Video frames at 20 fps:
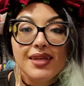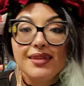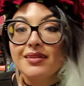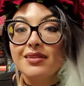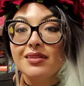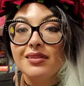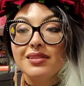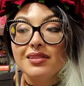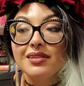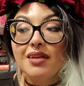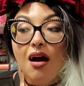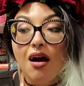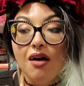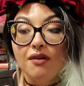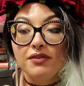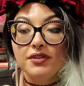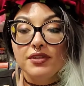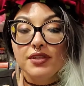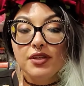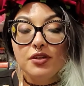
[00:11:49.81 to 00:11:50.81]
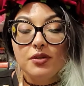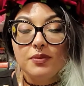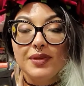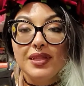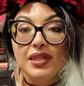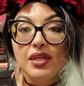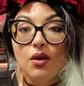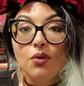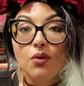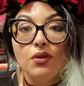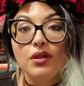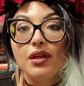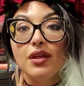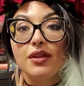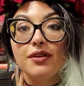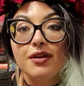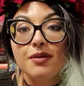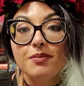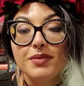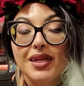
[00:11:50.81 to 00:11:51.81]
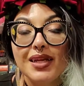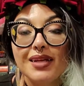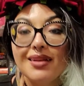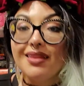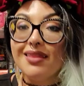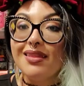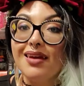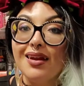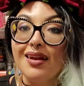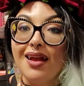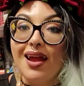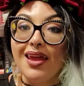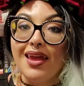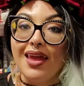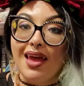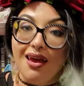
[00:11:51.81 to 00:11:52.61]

This is obviously going to be the only other update that I